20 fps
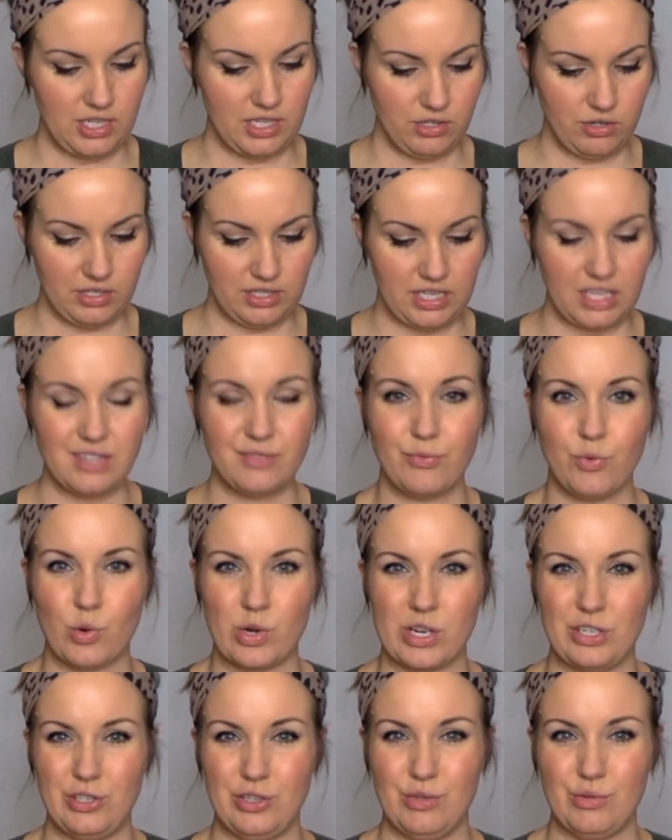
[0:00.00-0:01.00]
These are a size
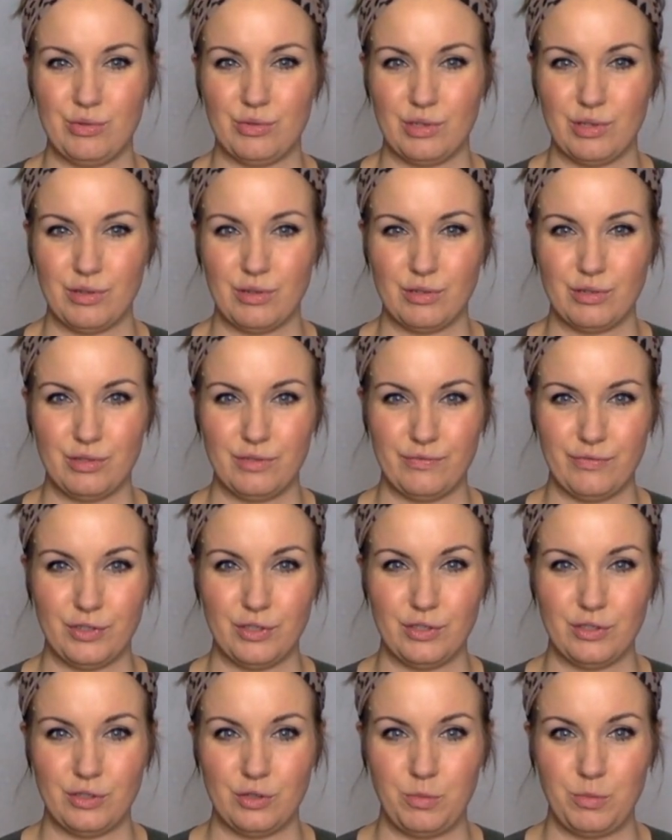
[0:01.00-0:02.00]
42, so they're for
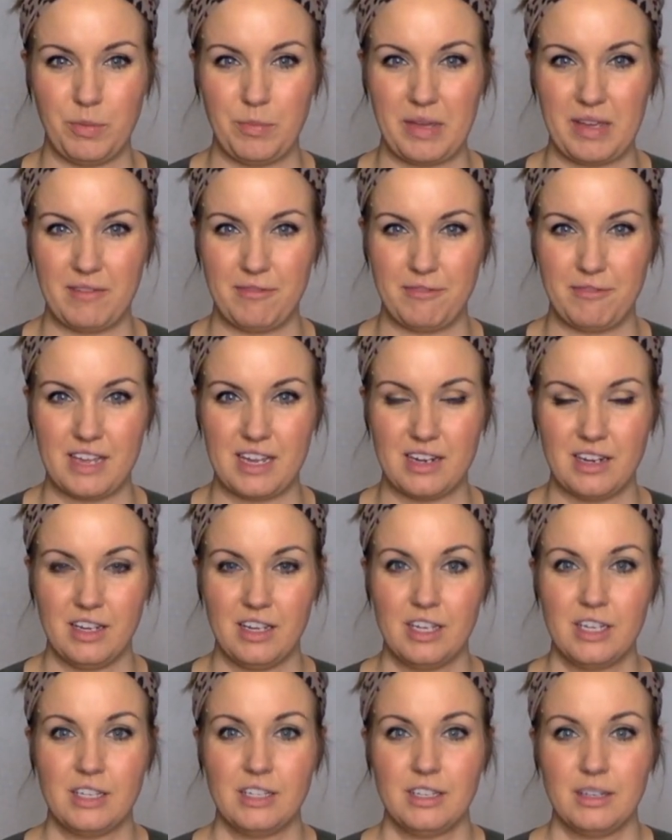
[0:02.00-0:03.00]
super big feet
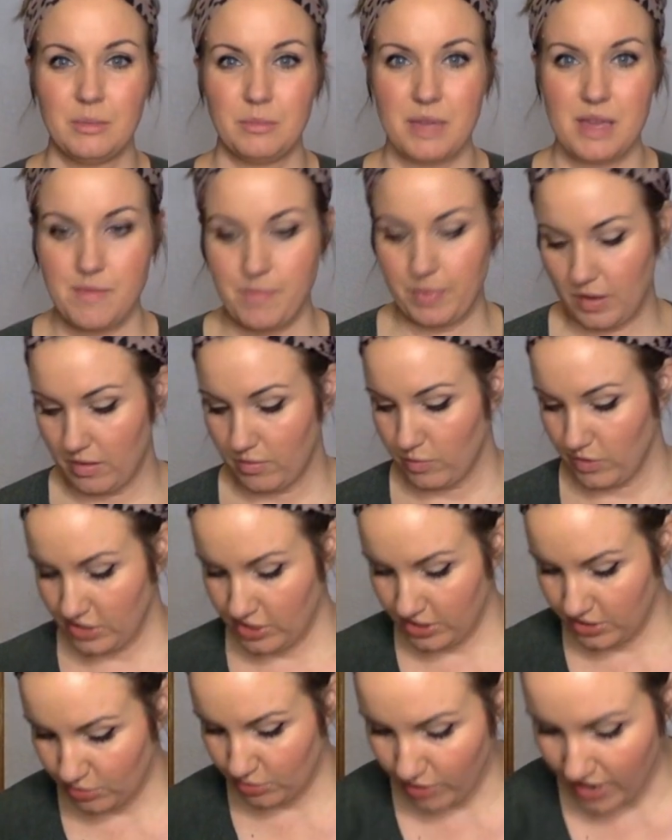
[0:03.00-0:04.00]
people, which
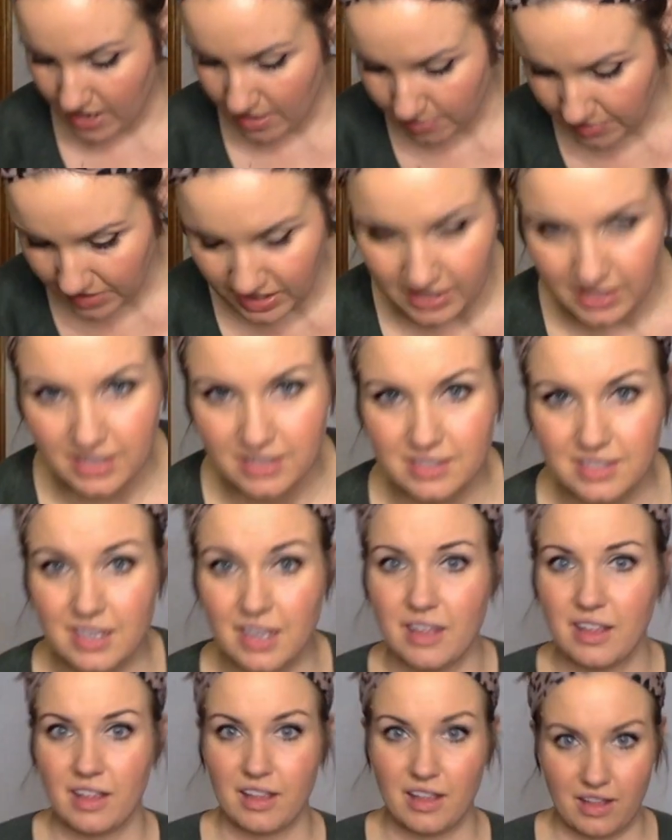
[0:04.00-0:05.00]
is great because
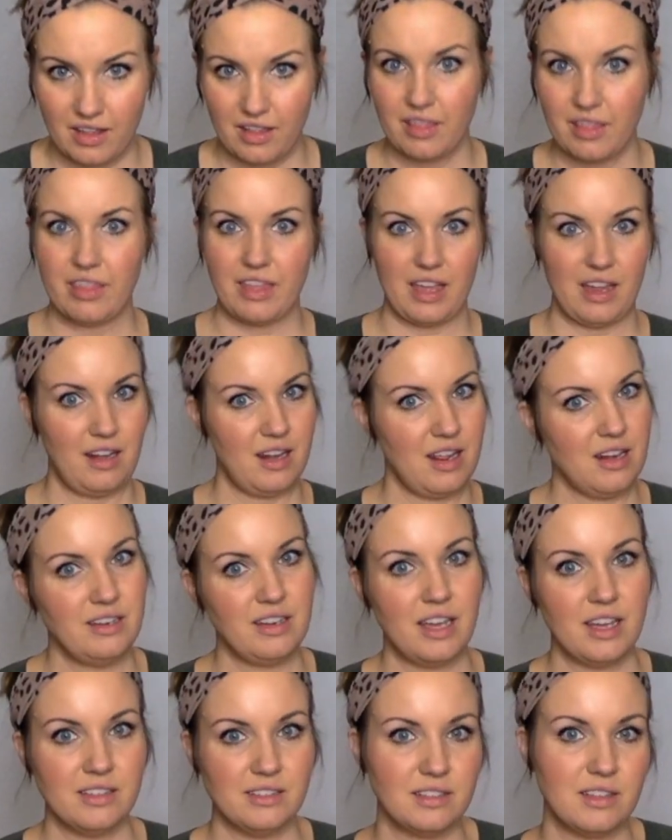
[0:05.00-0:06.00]
they need
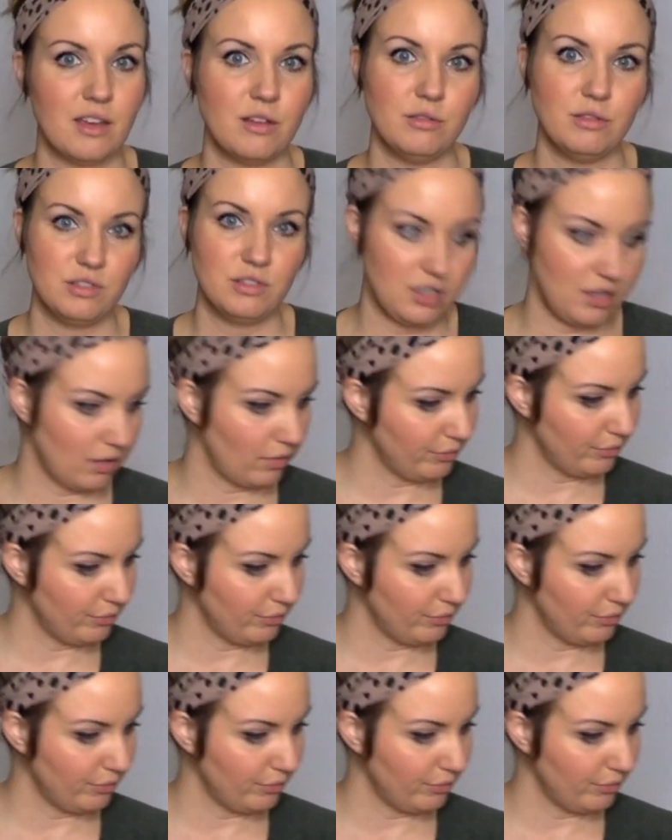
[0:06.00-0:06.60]
Danskos too.